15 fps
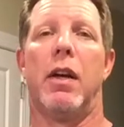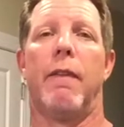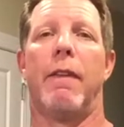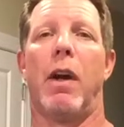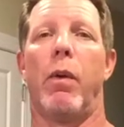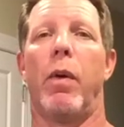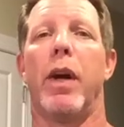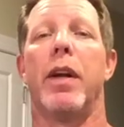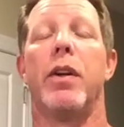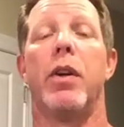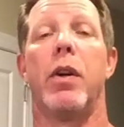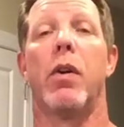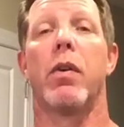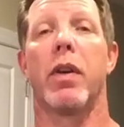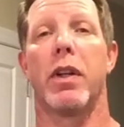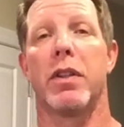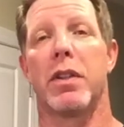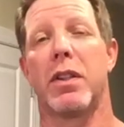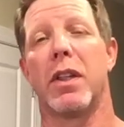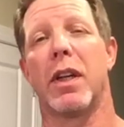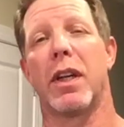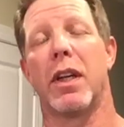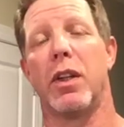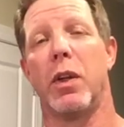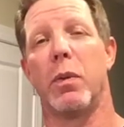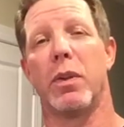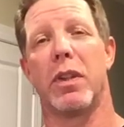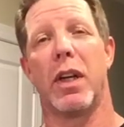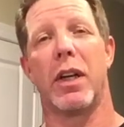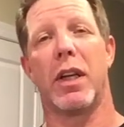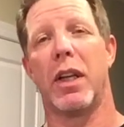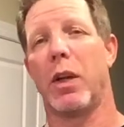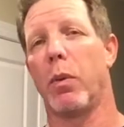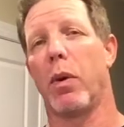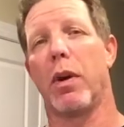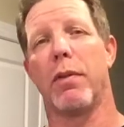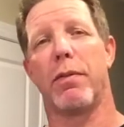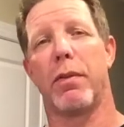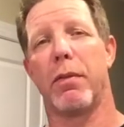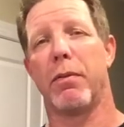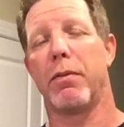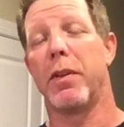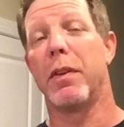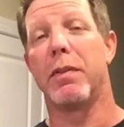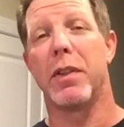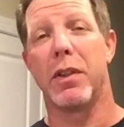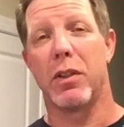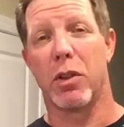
That way you don't get sick, and you would take anywhere from 50